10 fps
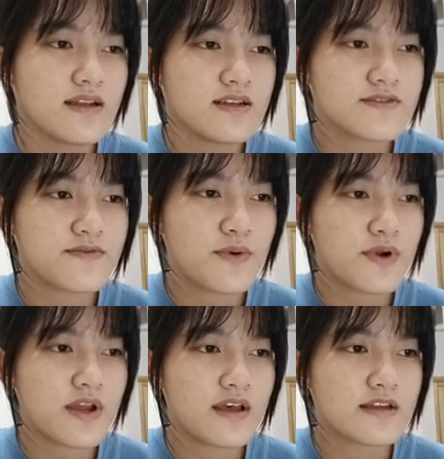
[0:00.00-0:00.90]
His
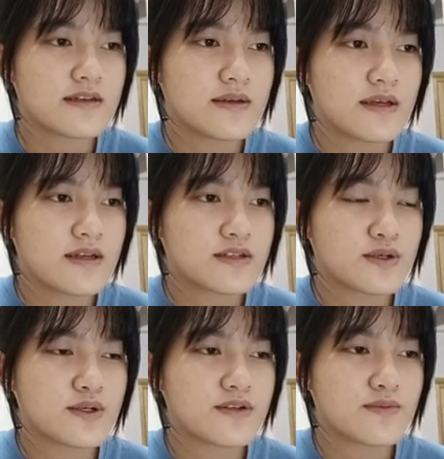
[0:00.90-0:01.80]
forehead
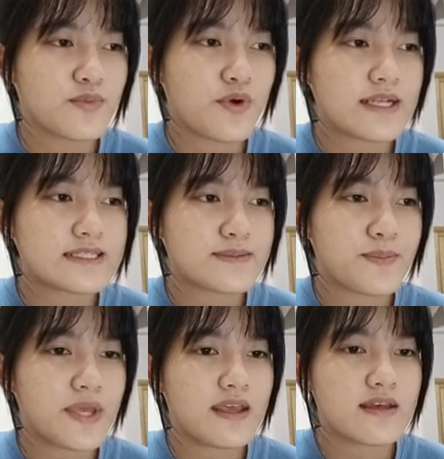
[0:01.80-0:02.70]
turned bright
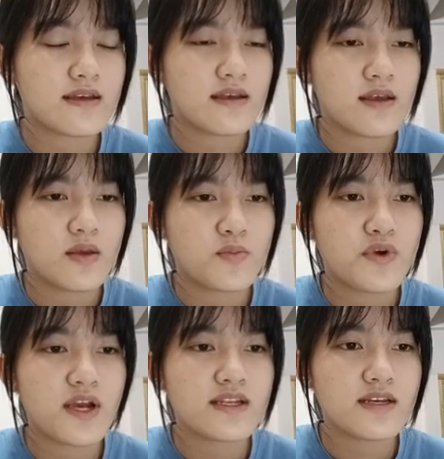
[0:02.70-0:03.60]
pink.
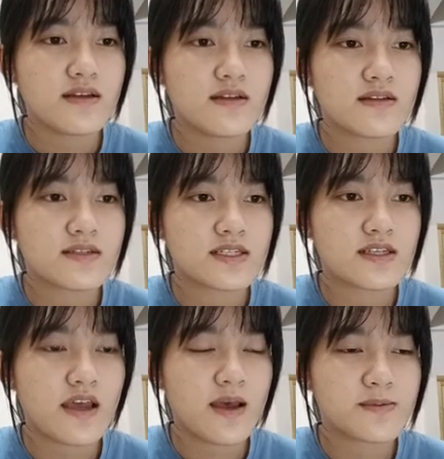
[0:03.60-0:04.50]
"Miranda, this
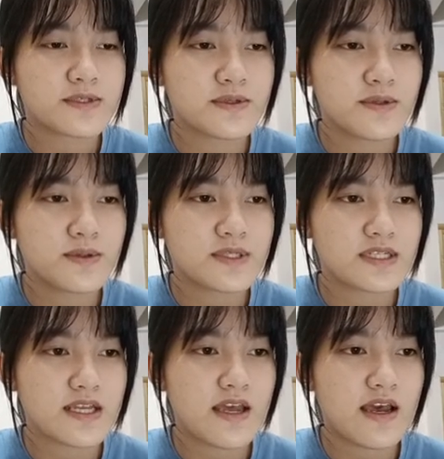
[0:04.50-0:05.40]
is
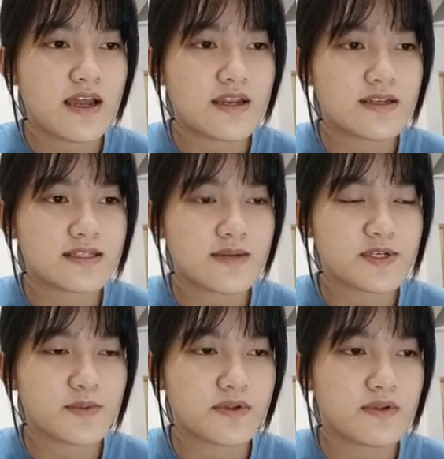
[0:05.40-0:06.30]
absolutely
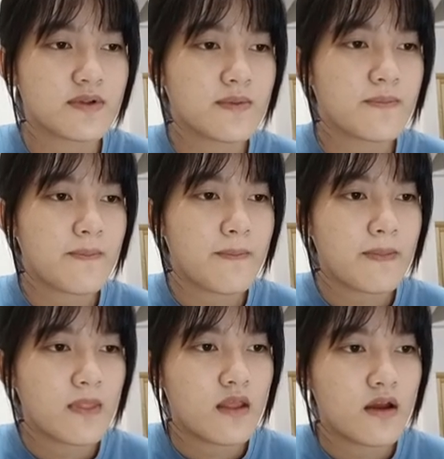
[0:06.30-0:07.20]
unacceptable.
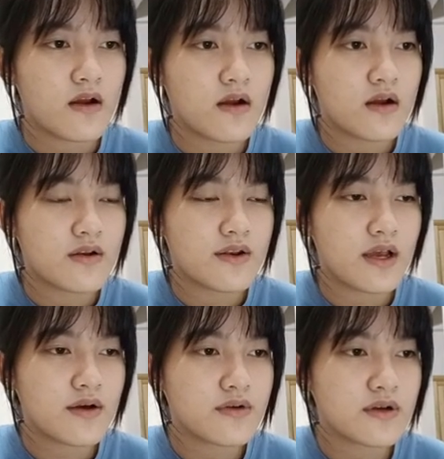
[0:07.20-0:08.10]

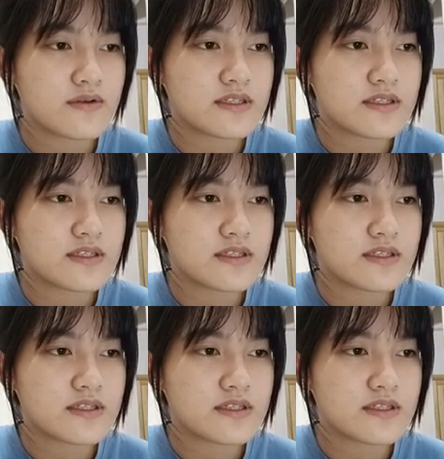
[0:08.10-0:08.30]
Now go